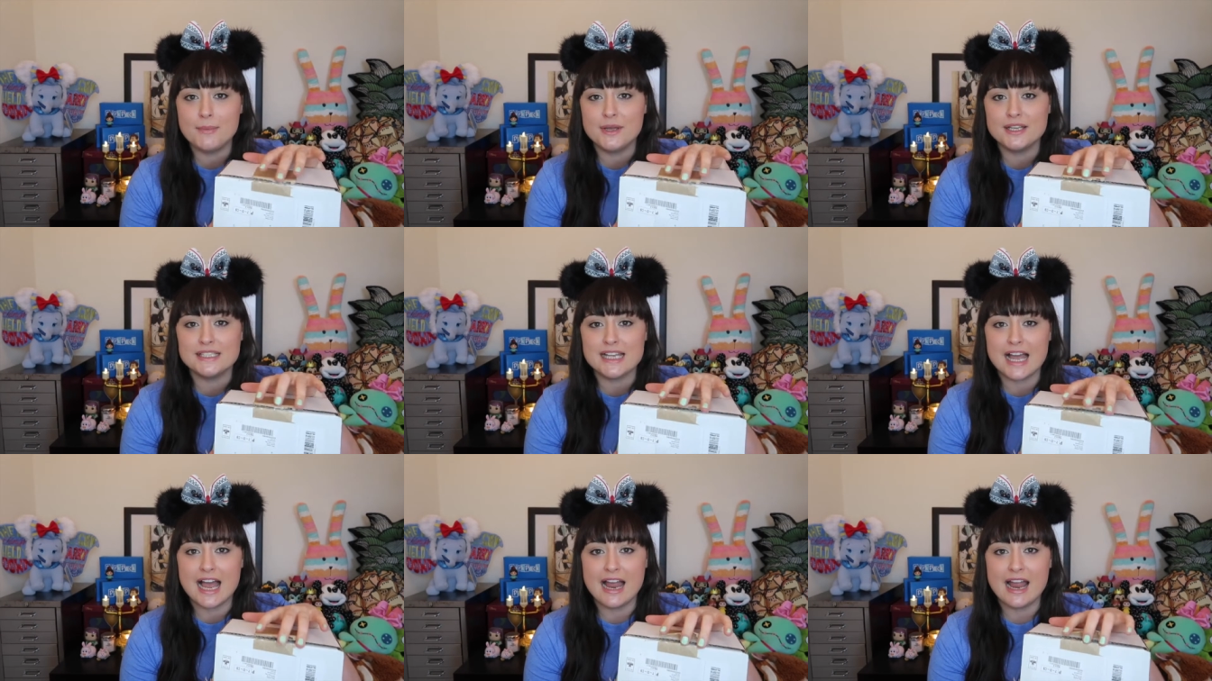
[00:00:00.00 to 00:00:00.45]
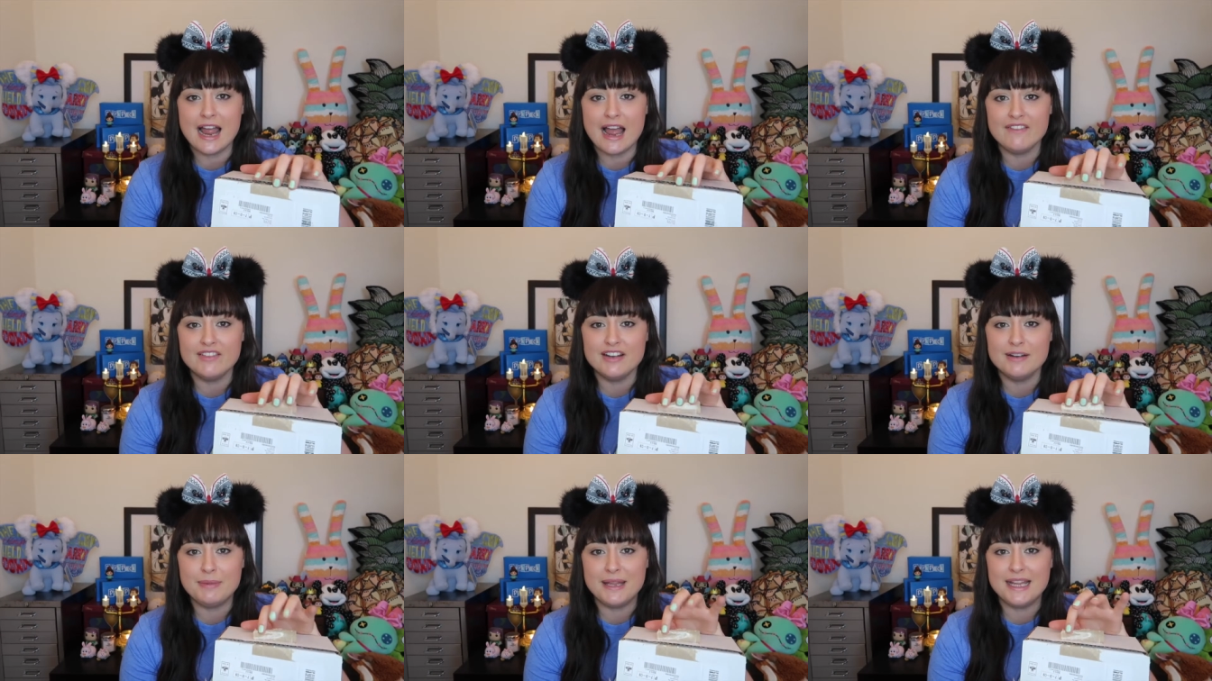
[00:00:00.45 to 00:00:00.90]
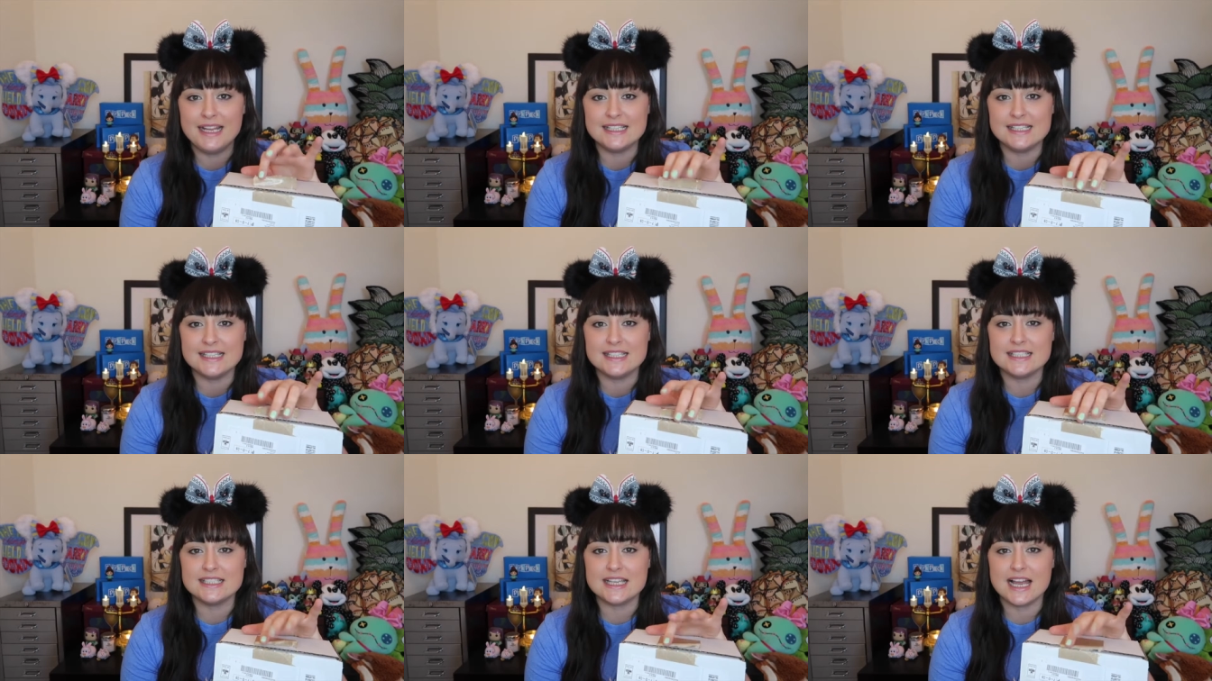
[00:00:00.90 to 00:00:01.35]
but I haven't
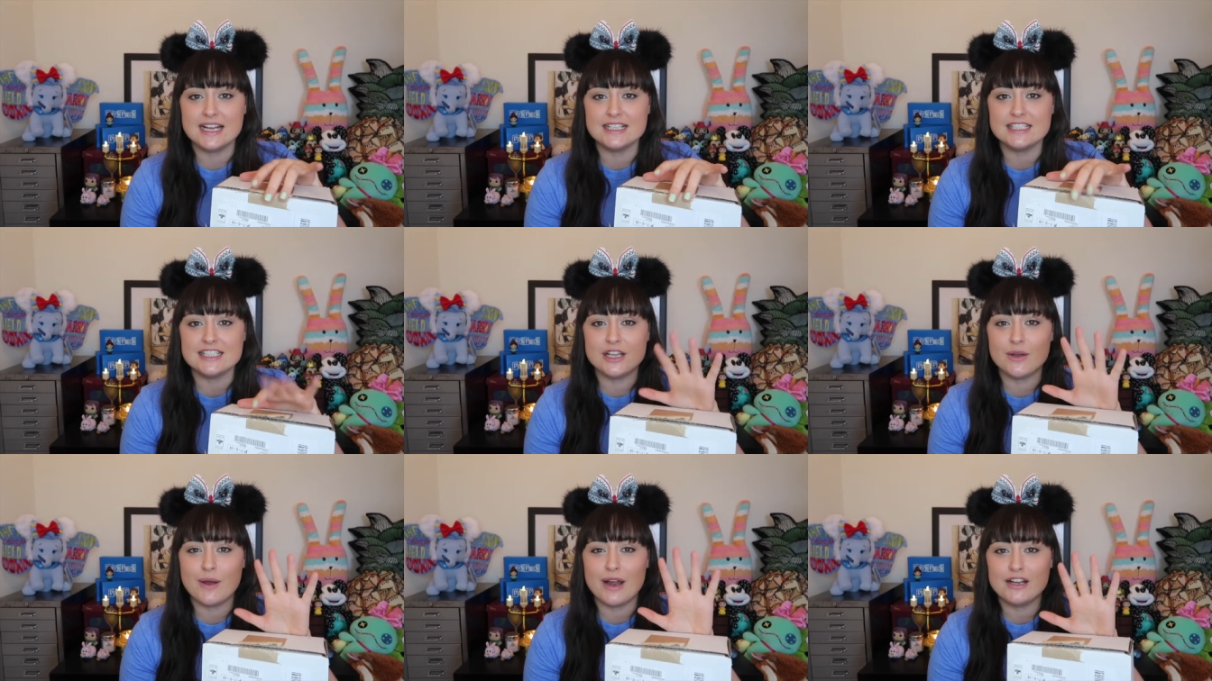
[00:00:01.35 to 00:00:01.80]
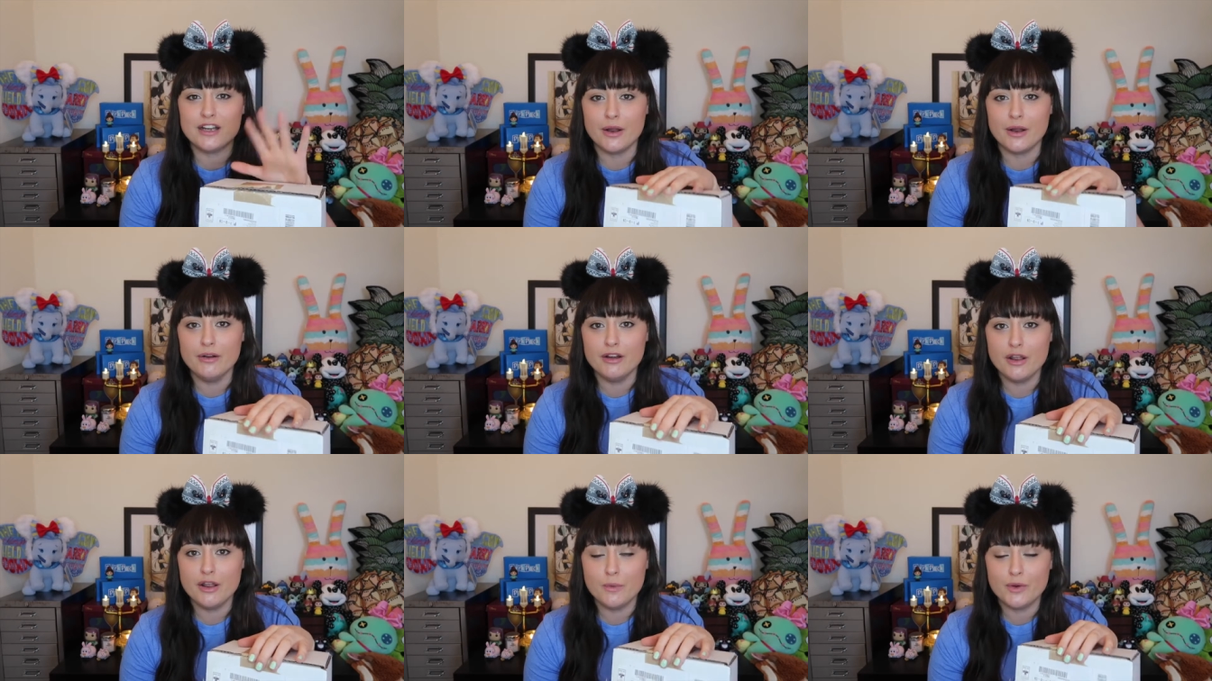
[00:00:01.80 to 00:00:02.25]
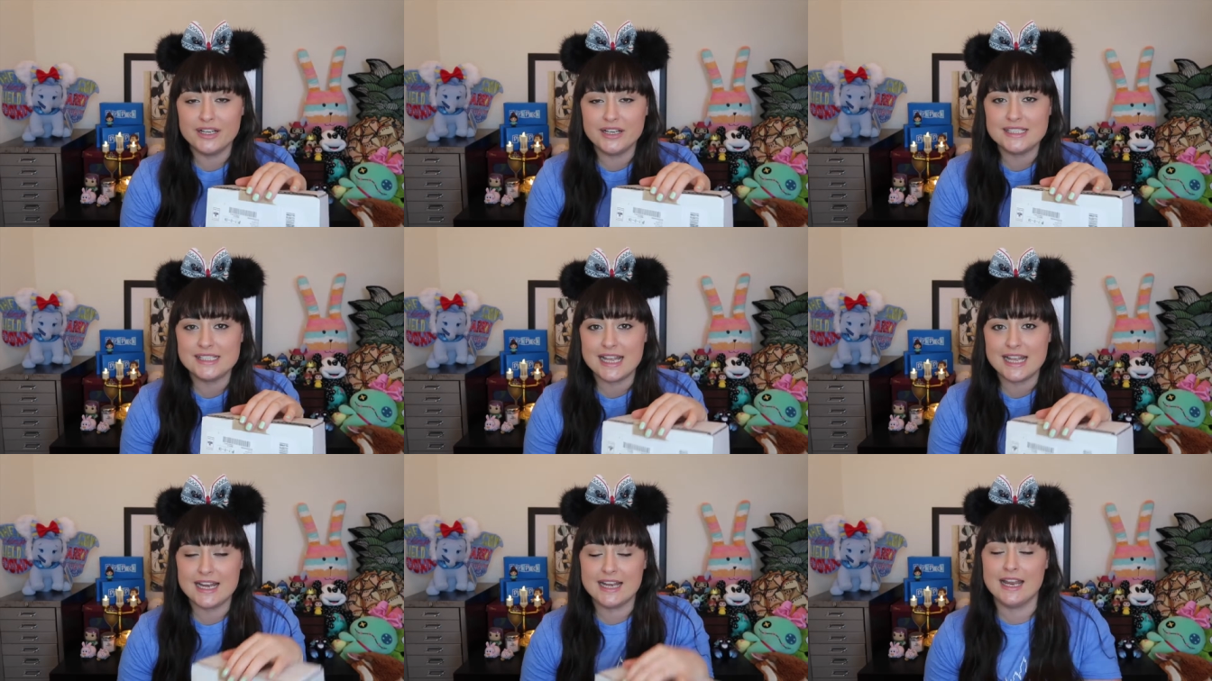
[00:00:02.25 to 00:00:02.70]
peeked inside, so I don't know what
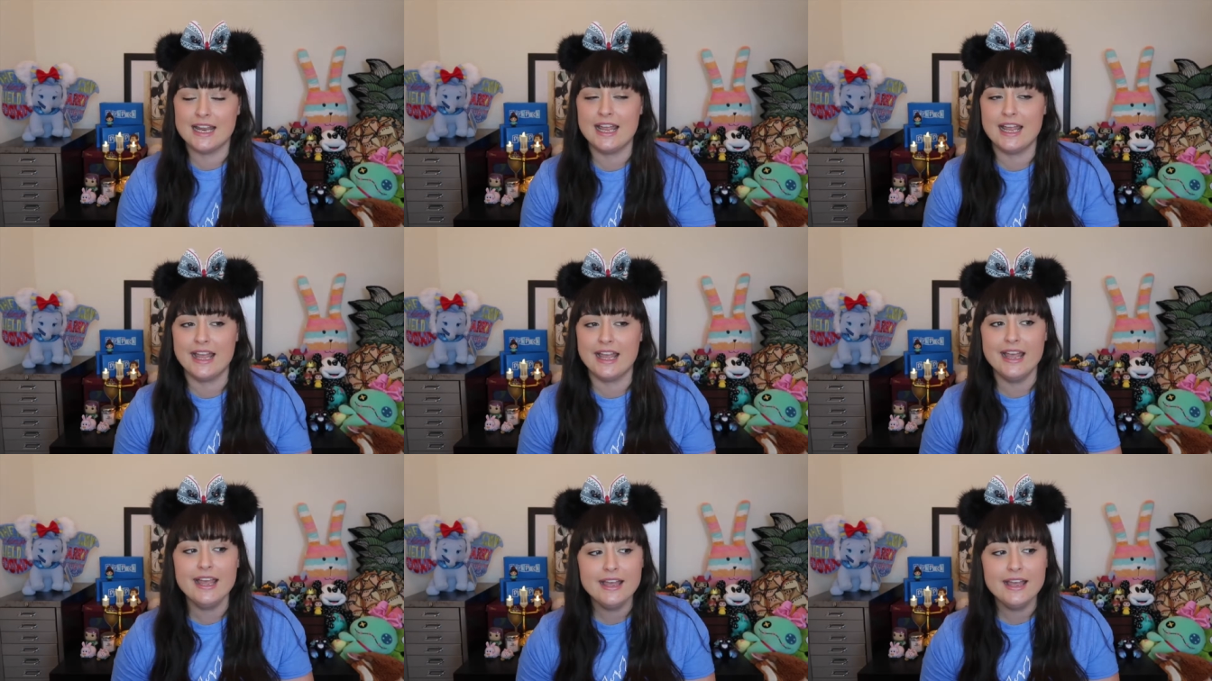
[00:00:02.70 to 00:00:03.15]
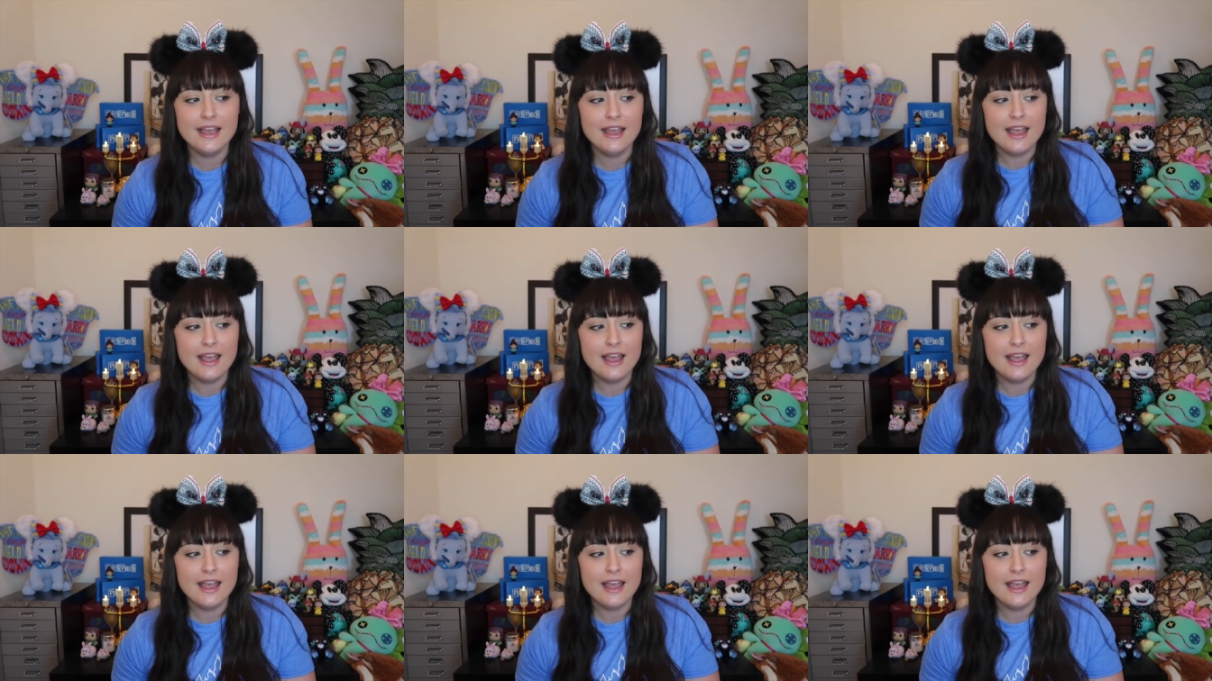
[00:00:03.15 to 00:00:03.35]
is in here.